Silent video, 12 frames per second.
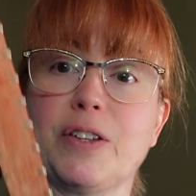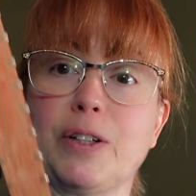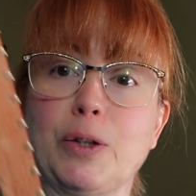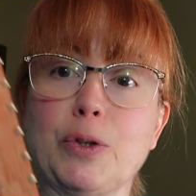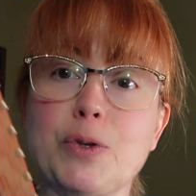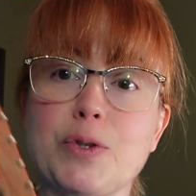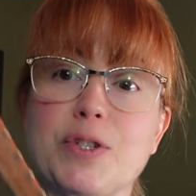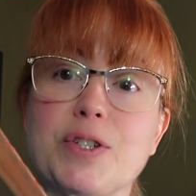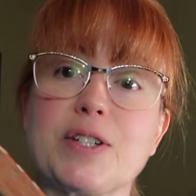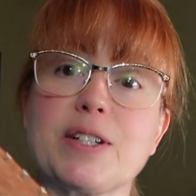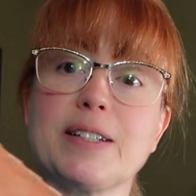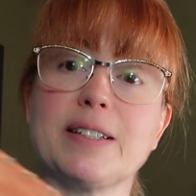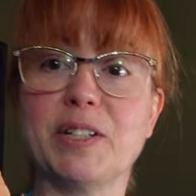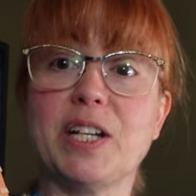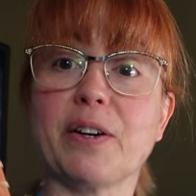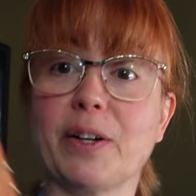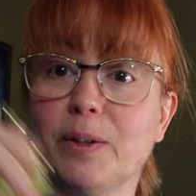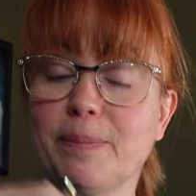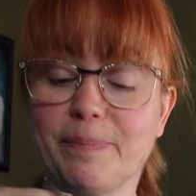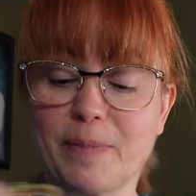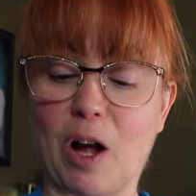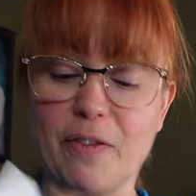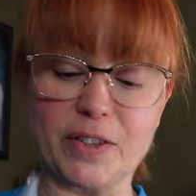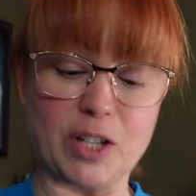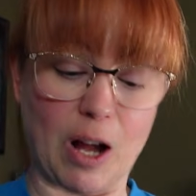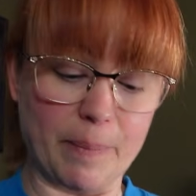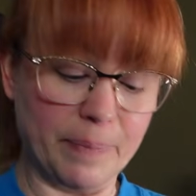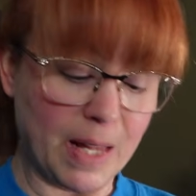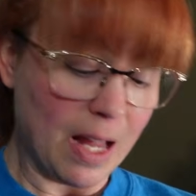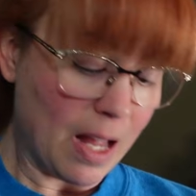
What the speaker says: the loose material off the top.